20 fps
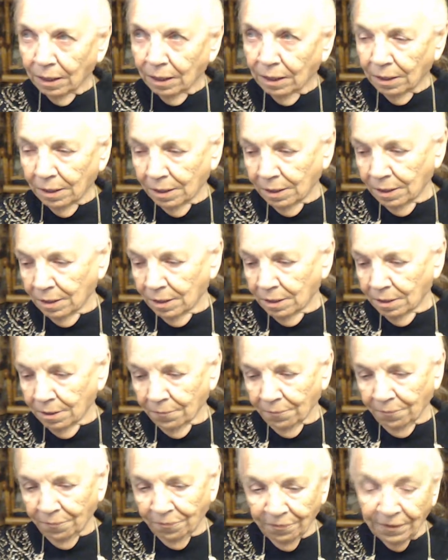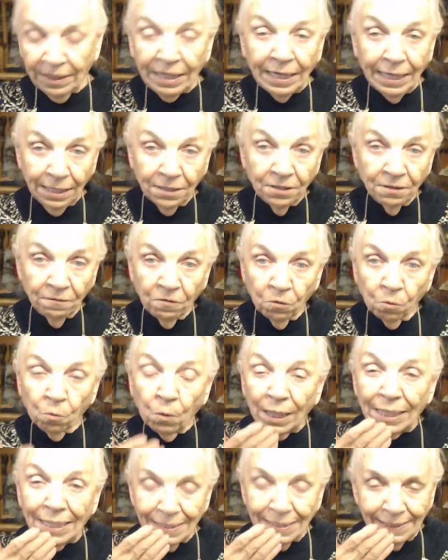uh, the end of the
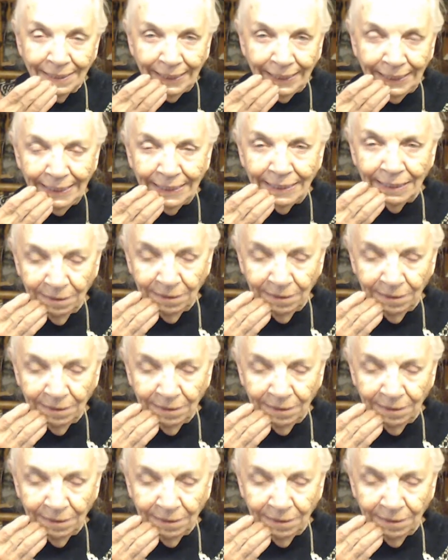wedding night.